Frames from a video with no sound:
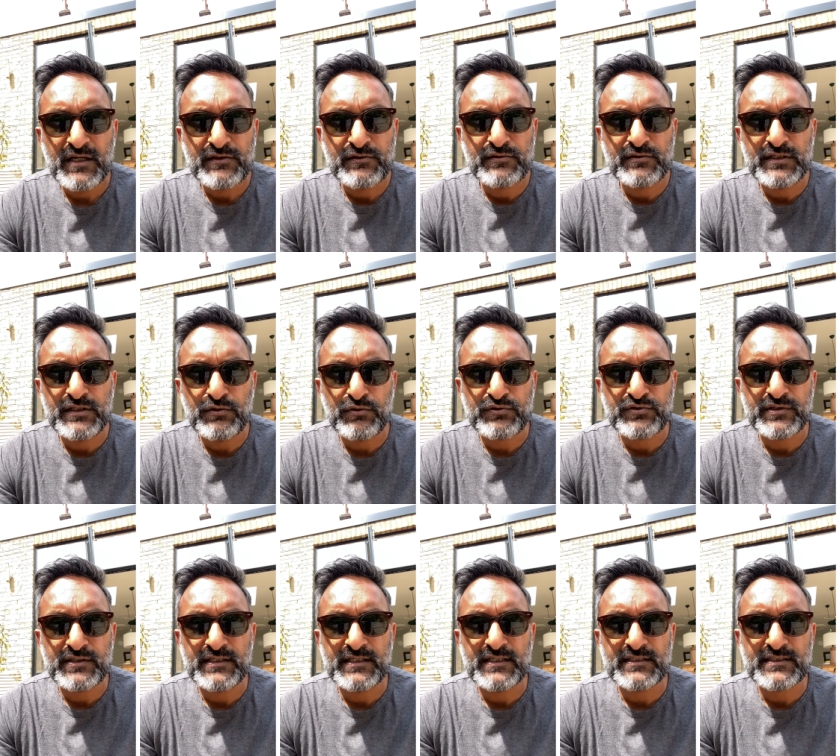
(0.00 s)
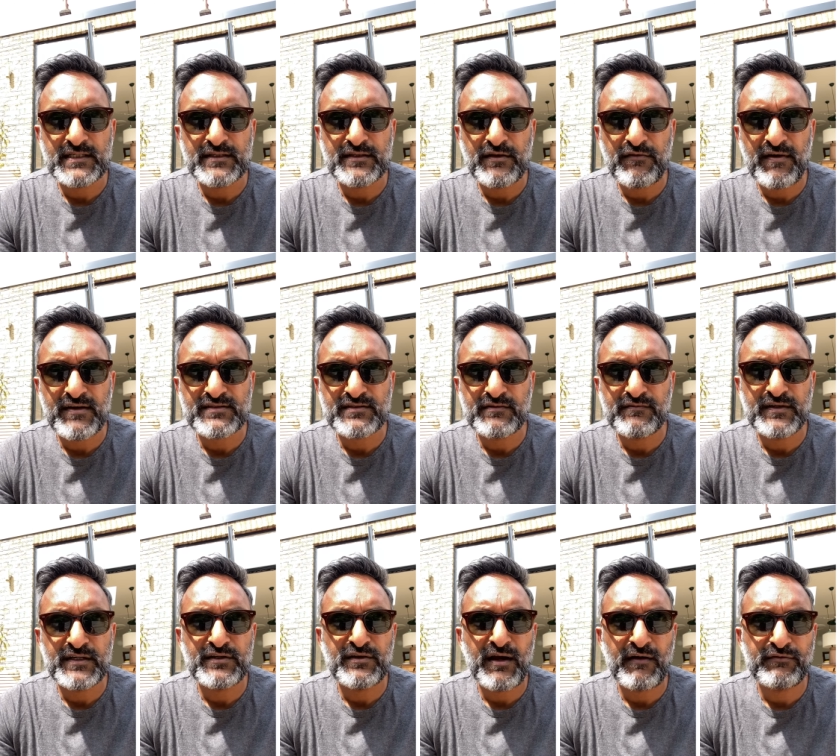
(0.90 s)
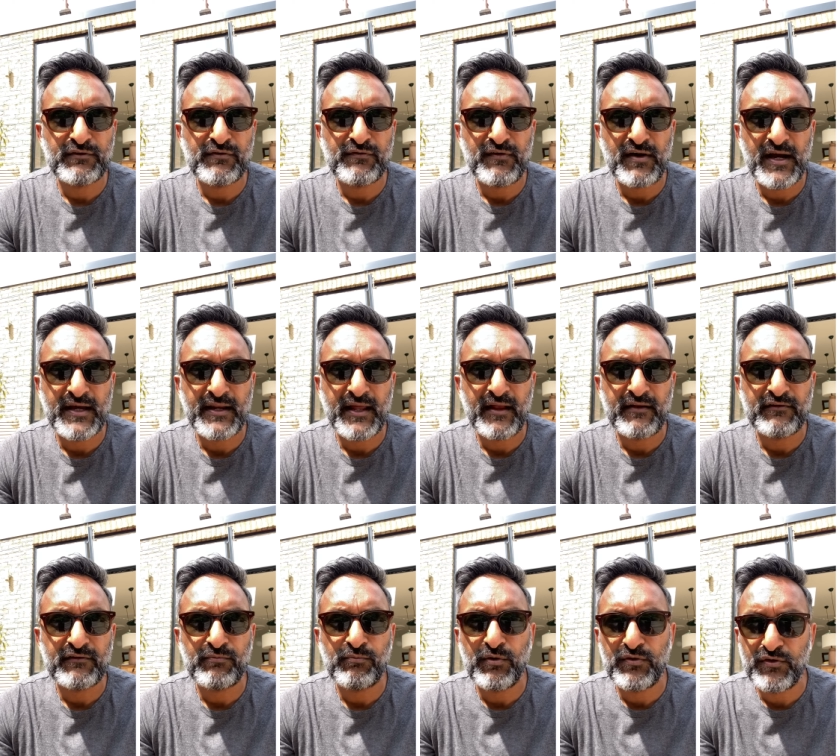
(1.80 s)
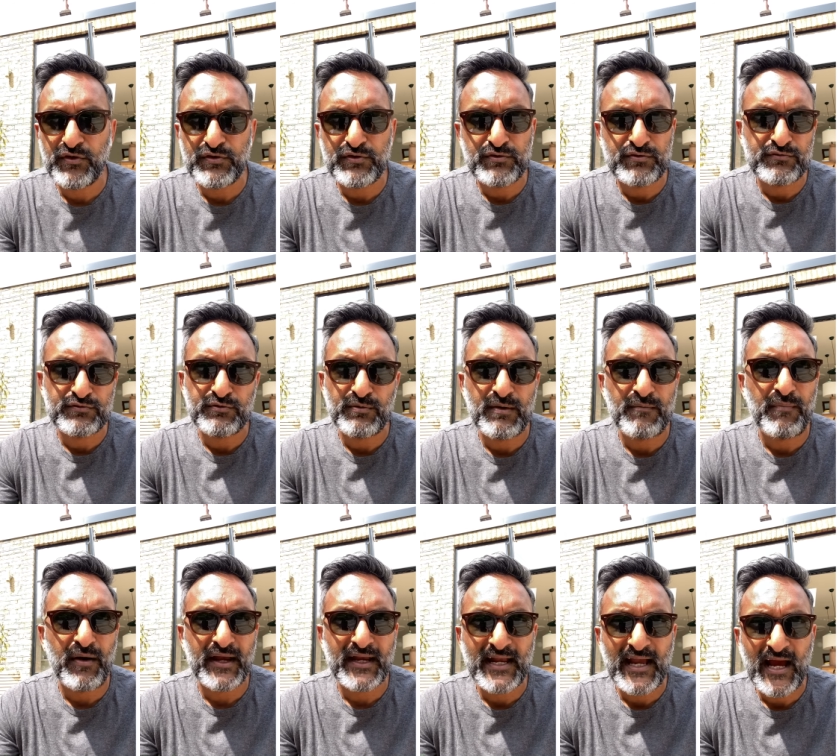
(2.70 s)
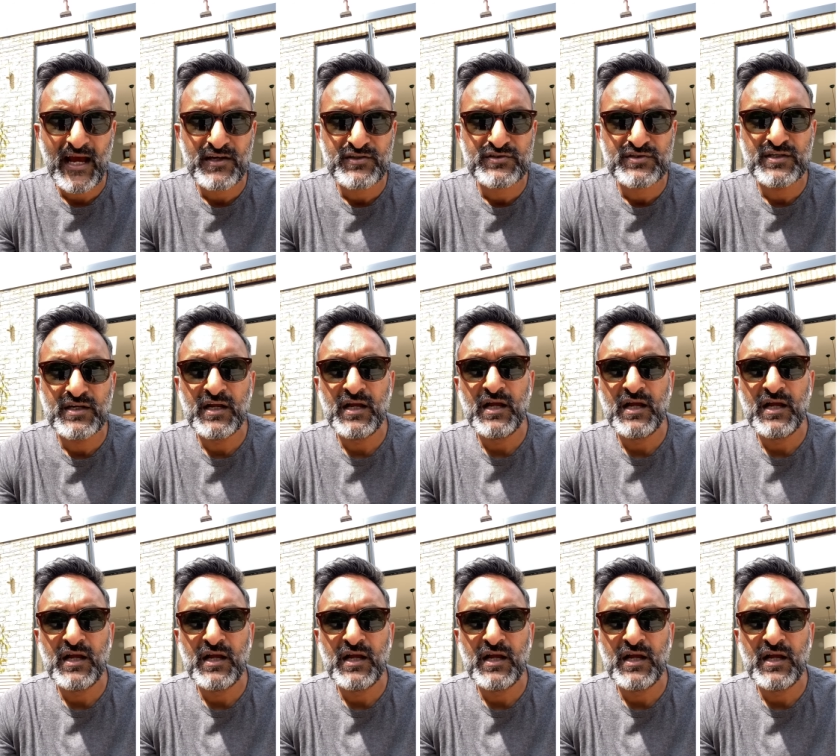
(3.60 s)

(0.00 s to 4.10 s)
to the auctioneers and the rest of it you have to finance, whether you do it by cash,